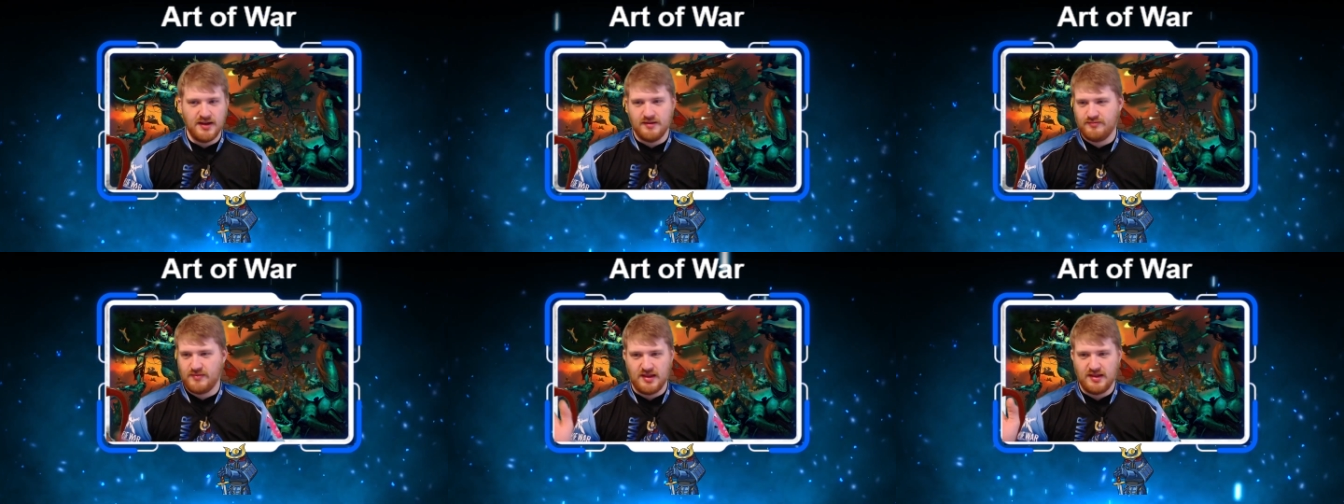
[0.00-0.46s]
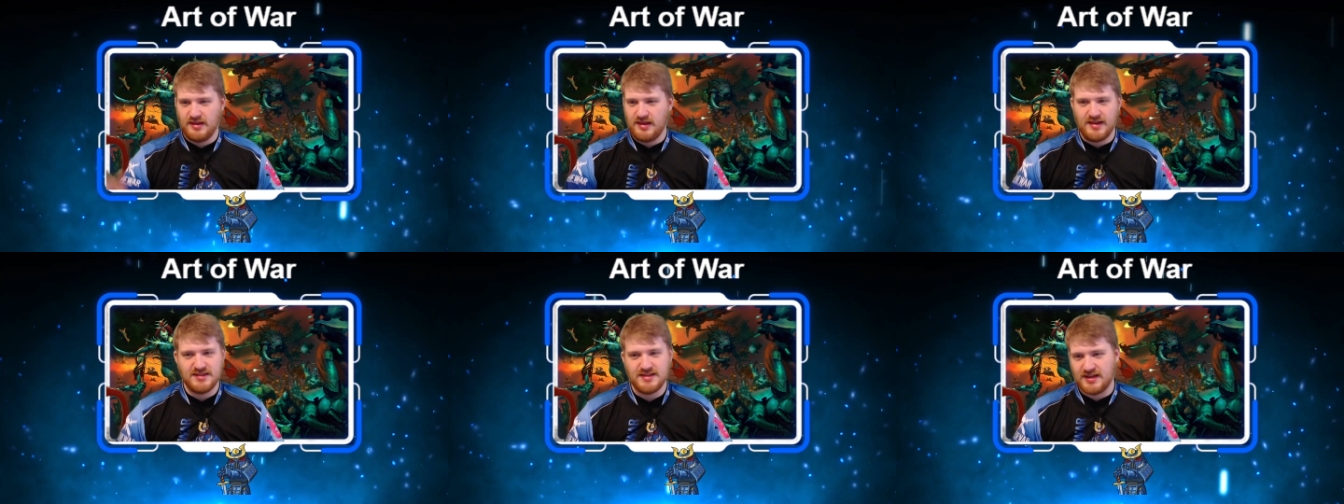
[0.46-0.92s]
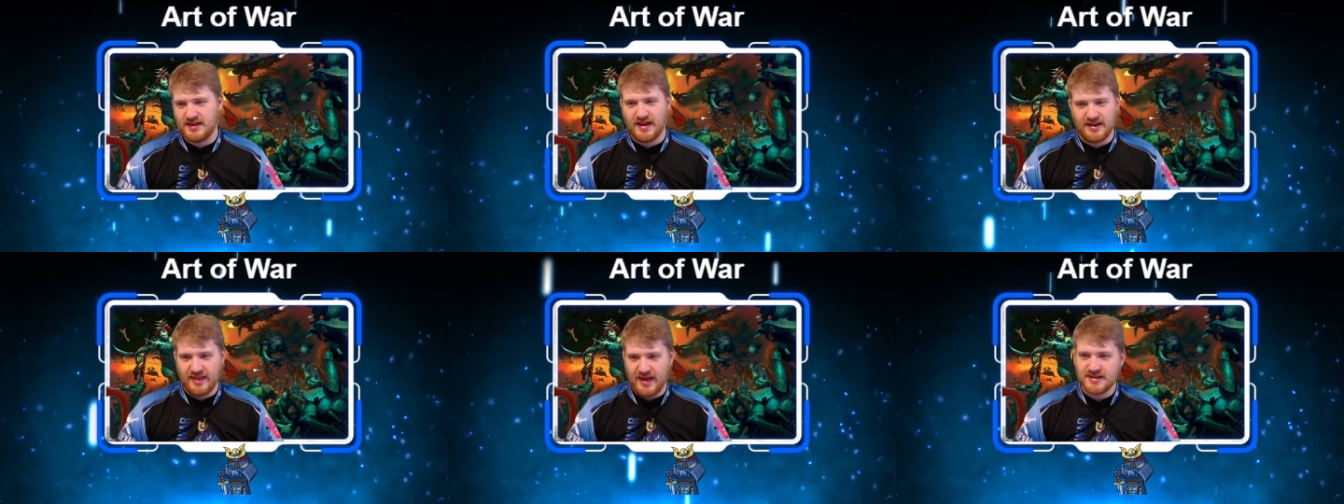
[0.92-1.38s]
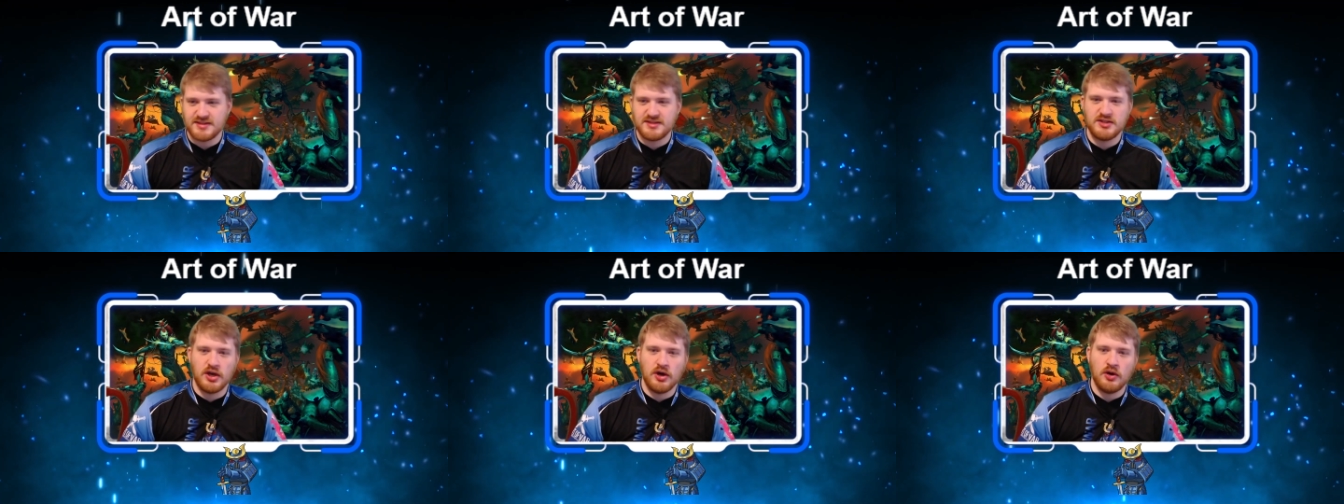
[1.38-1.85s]
yeah, he's not dying to that.
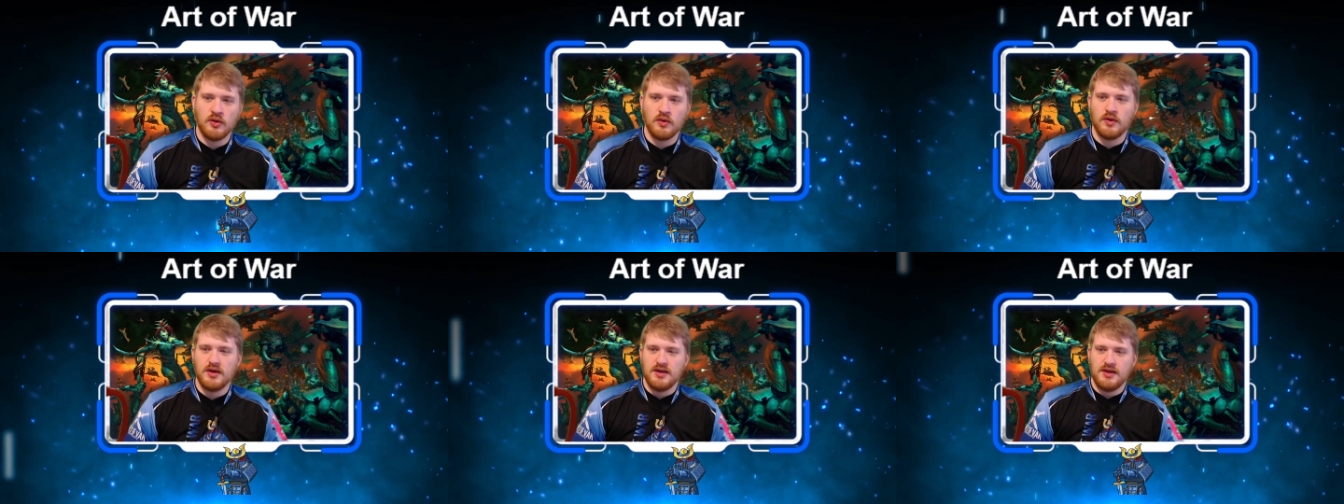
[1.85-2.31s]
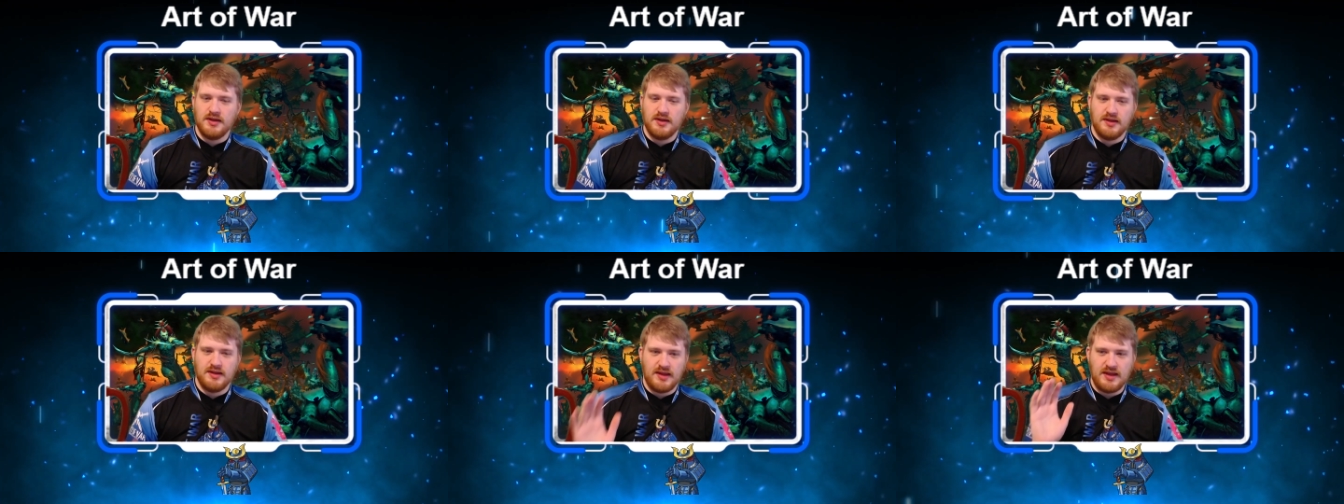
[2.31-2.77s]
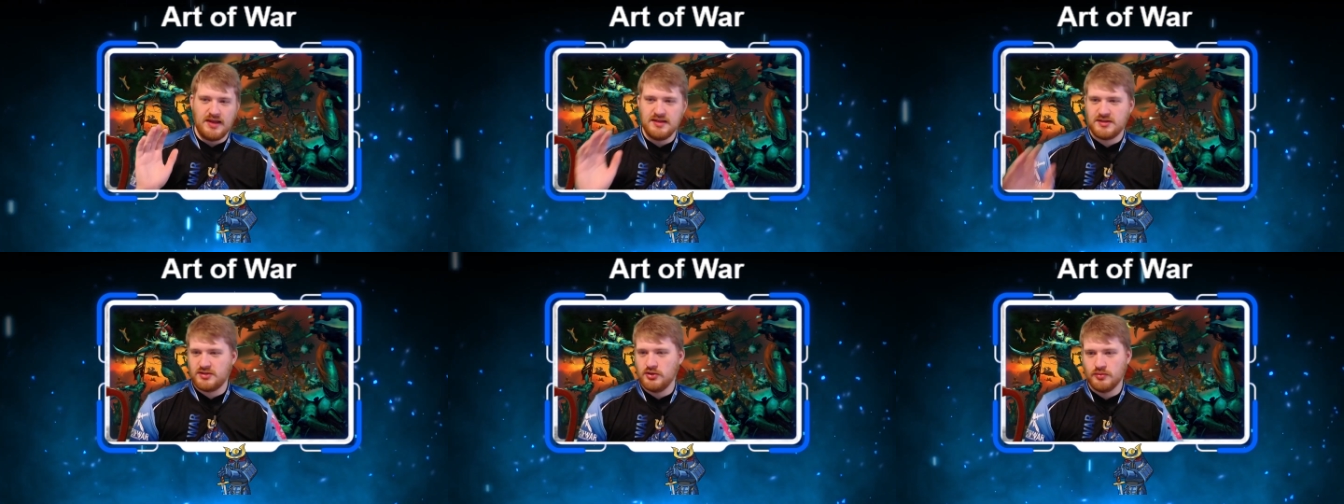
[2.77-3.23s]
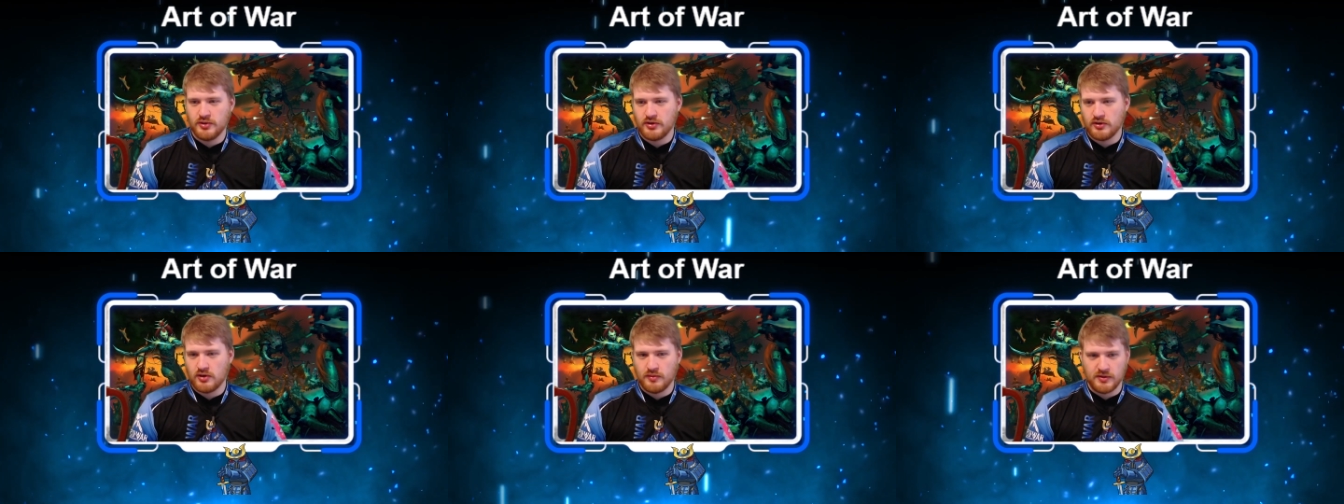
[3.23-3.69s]
So he's super
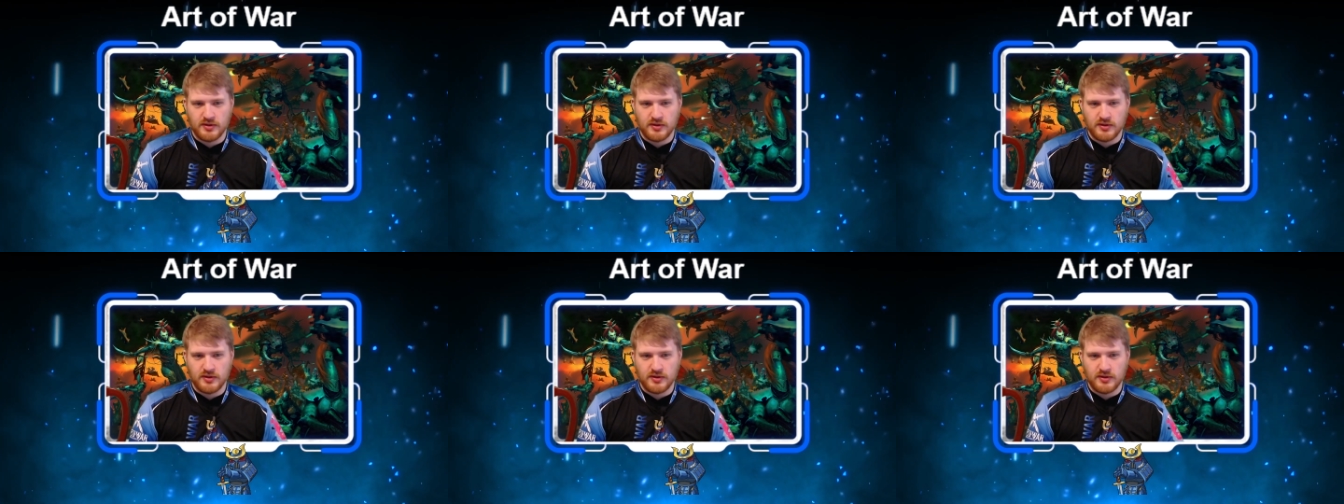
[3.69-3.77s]
durable.